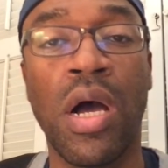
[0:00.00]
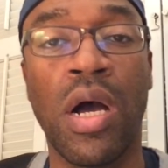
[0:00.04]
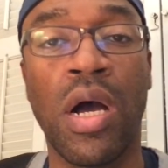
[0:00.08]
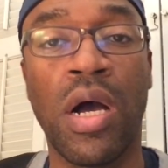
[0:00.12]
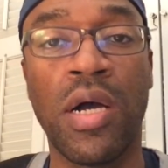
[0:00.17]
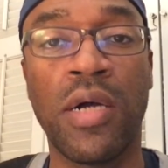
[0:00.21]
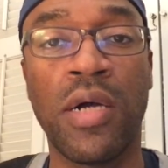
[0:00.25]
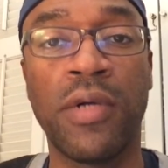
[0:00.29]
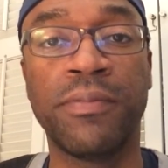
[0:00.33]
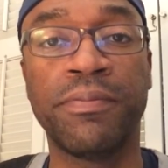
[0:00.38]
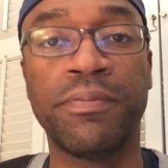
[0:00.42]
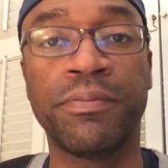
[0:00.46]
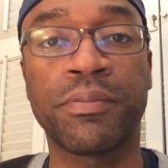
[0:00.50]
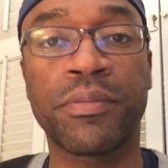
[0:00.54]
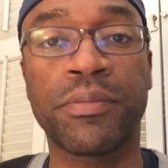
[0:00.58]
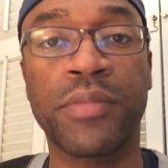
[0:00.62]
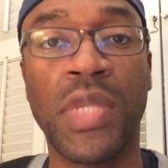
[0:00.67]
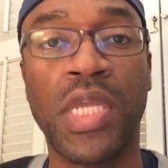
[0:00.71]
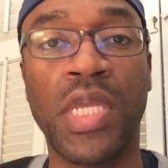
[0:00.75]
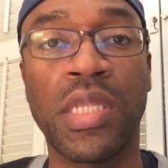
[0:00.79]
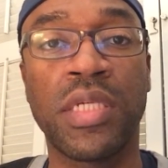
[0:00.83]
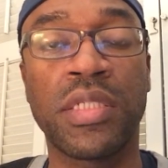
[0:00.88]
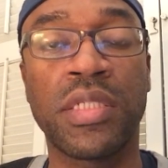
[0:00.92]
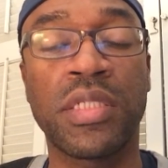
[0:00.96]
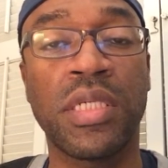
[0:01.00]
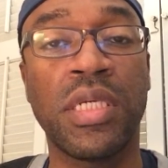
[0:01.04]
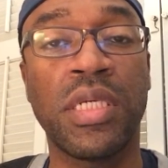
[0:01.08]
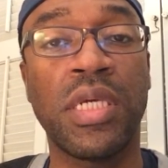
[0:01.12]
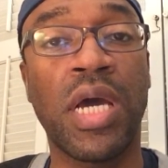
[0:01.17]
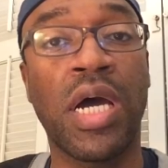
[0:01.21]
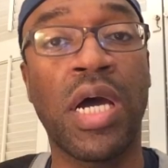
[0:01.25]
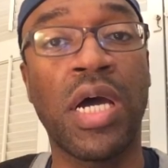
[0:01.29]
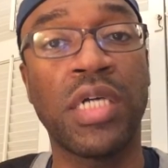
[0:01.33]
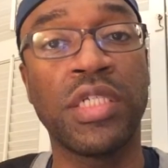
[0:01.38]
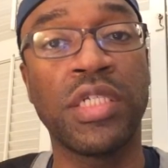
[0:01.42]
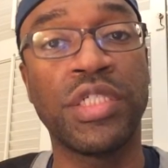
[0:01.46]
Um, let's see,
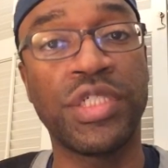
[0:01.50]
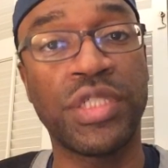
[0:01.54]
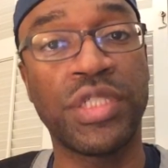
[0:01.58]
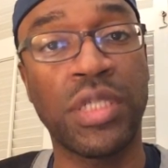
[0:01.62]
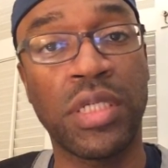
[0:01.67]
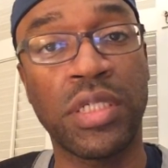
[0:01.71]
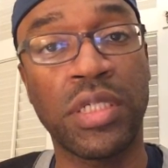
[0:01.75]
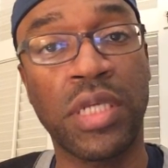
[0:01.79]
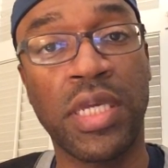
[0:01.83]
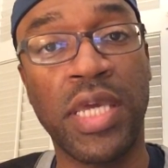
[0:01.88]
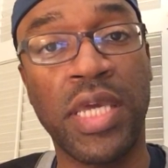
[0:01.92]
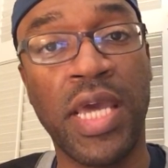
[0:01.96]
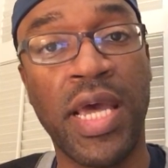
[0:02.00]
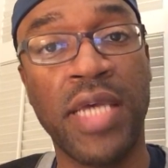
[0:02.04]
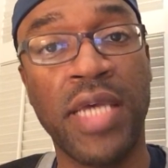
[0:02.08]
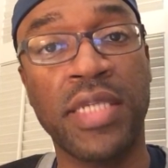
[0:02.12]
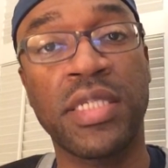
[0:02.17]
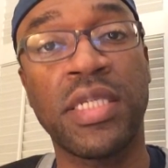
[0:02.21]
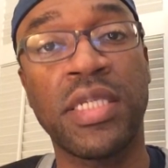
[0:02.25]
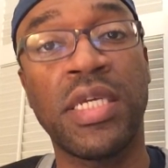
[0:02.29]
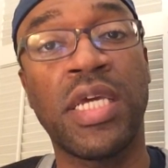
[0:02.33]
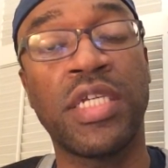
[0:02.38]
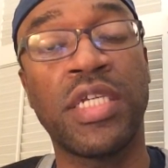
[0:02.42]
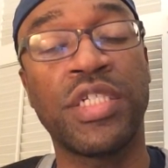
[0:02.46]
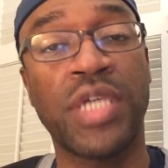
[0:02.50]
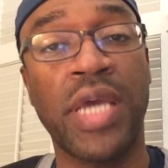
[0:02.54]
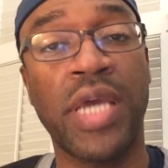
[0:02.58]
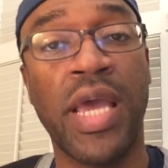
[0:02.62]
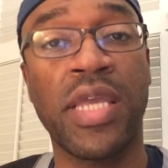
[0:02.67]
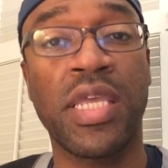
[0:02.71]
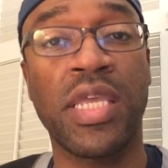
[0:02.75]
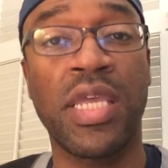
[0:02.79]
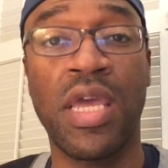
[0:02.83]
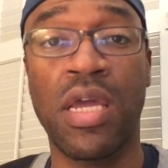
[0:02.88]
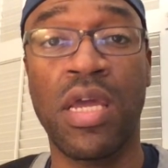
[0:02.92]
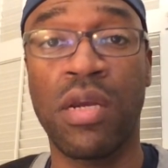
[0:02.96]
uh, Cassie and
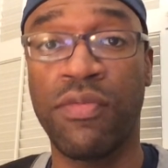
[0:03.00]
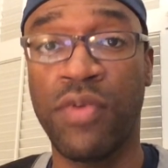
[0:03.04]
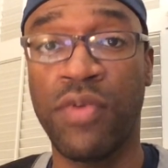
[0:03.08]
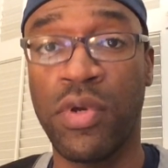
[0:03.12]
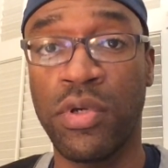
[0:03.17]
Jacqui had a